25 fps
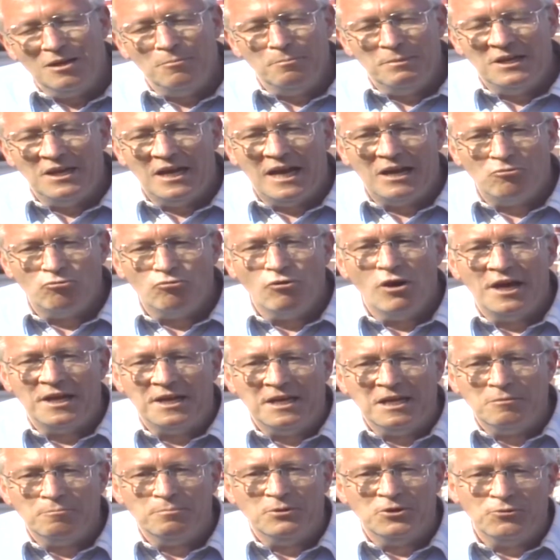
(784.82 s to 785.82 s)
a little bit
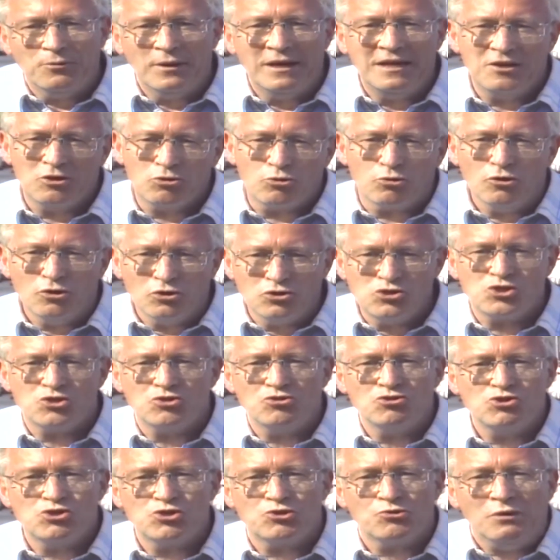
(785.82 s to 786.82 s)
ironic, but right
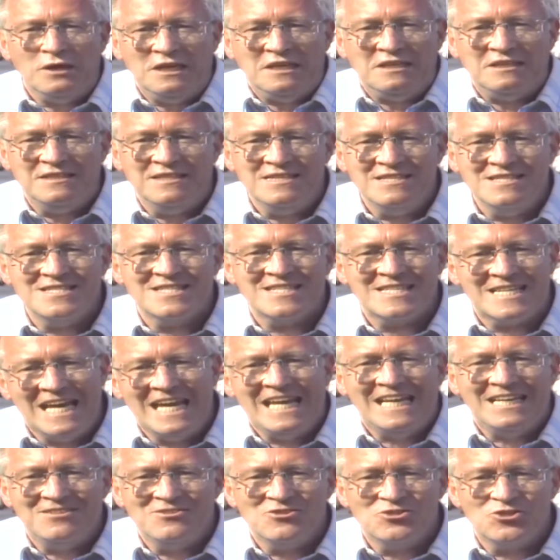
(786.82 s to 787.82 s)
across the street, he
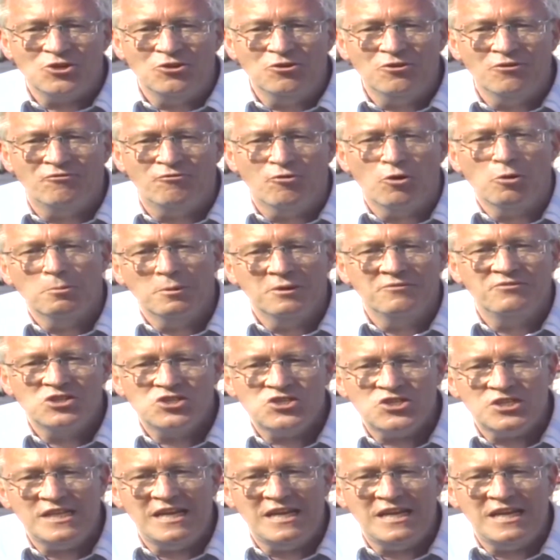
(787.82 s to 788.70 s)
stands in the form of a